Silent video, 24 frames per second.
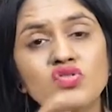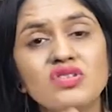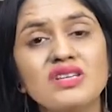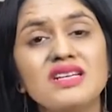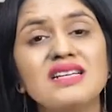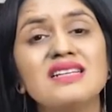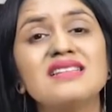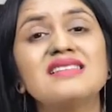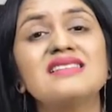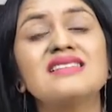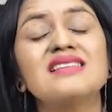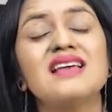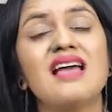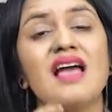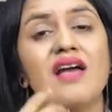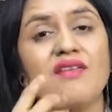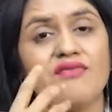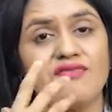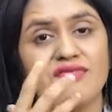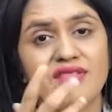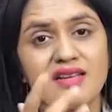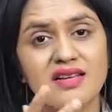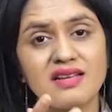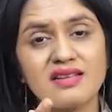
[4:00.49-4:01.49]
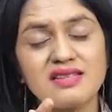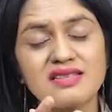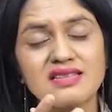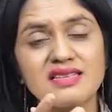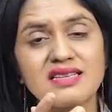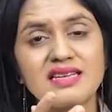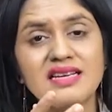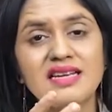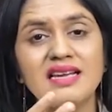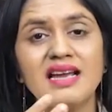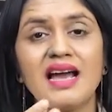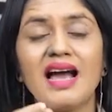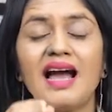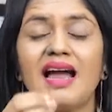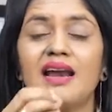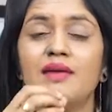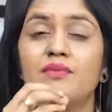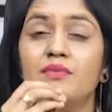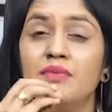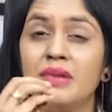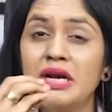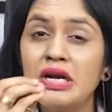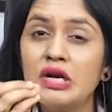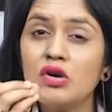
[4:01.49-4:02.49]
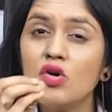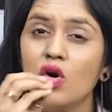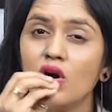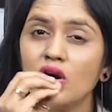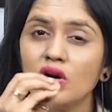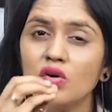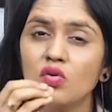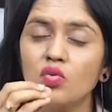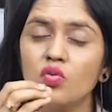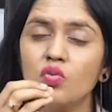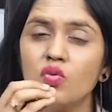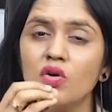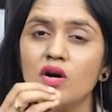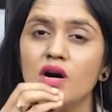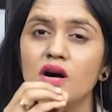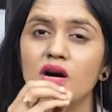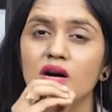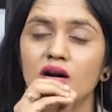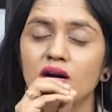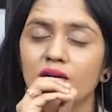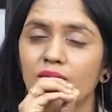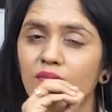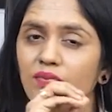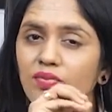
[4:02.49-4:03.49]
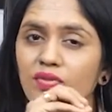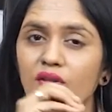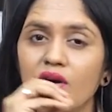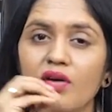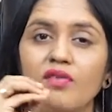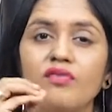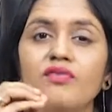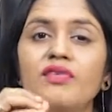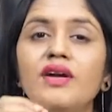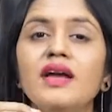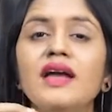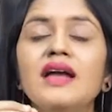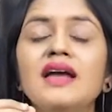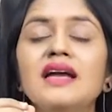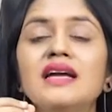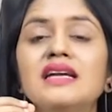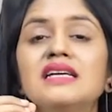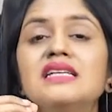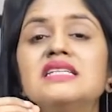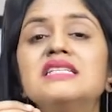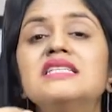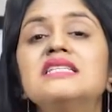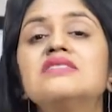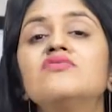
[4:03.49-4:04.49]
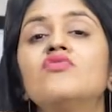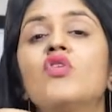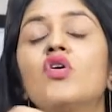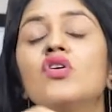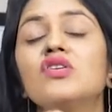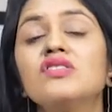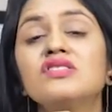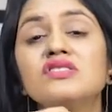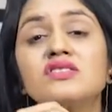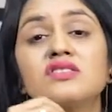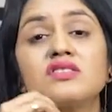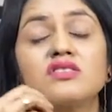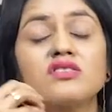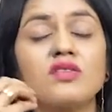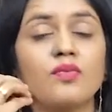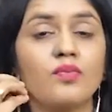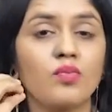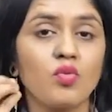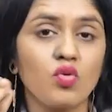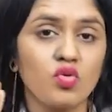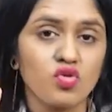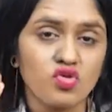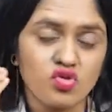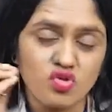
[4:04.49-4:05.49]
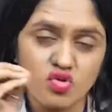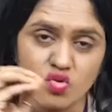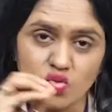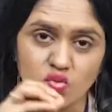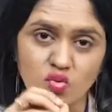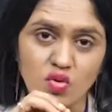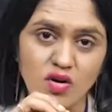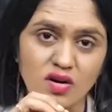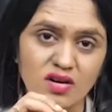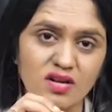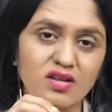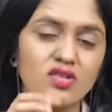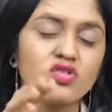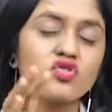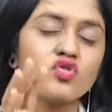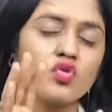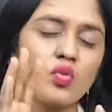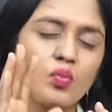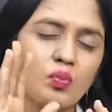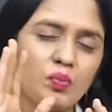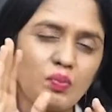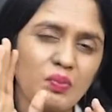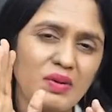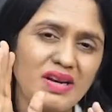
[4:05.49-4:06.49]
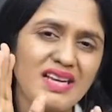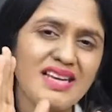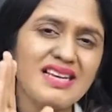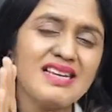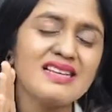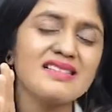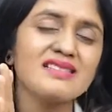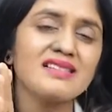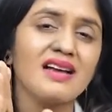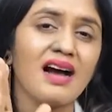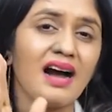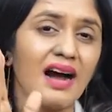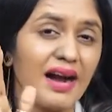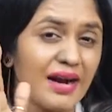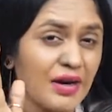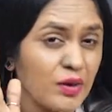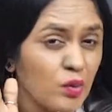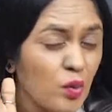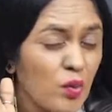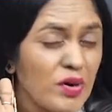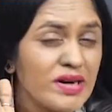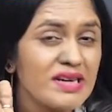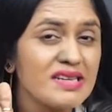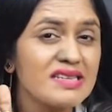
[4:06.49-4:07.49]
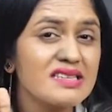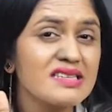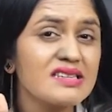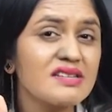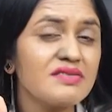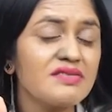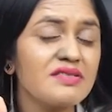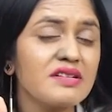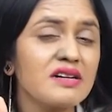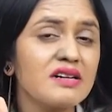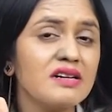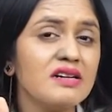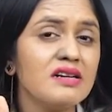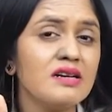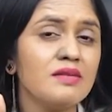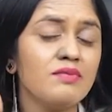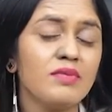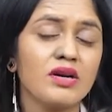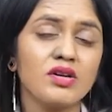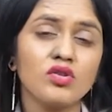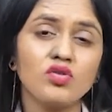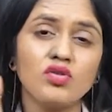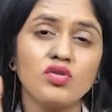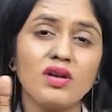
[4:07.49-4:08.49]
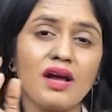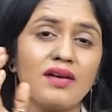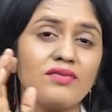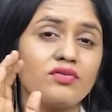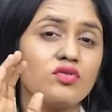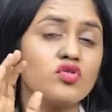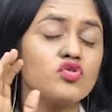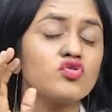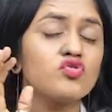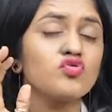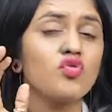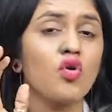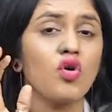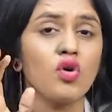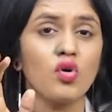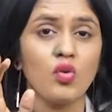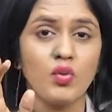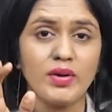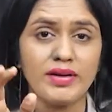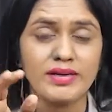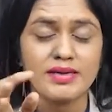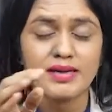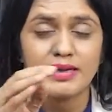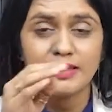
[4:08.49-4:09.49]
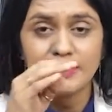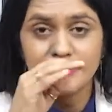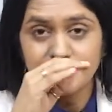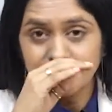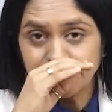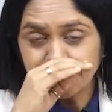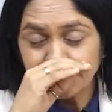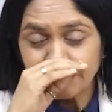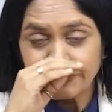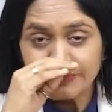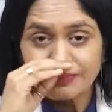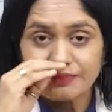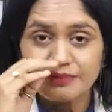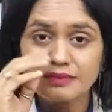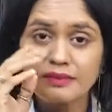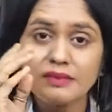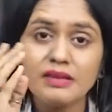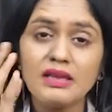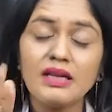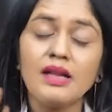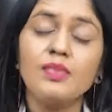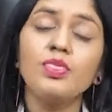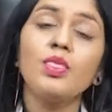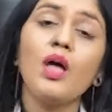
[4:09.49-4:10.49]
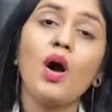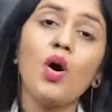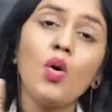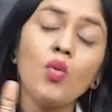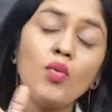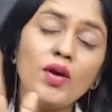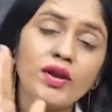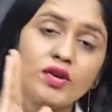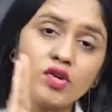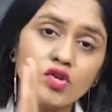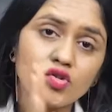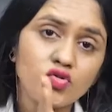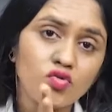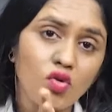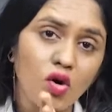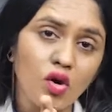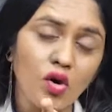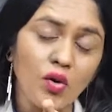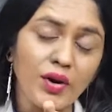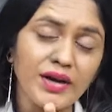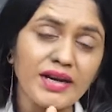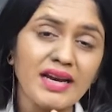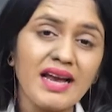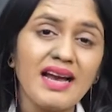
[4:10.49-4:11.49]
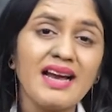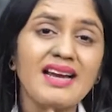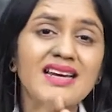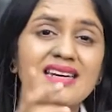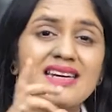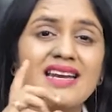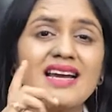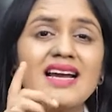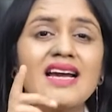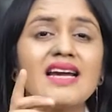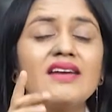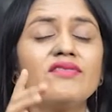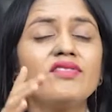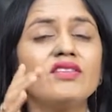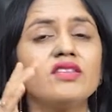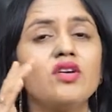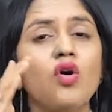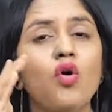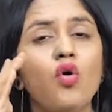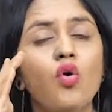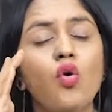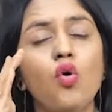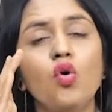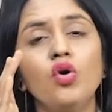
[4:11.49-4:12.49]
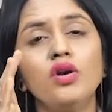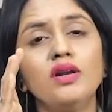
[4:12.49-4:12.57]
lose its efficacy and may not work the way it was supposed to work. So please, I know it is difficult, but you'll have to swallow it. Now when you swallow it, take it with a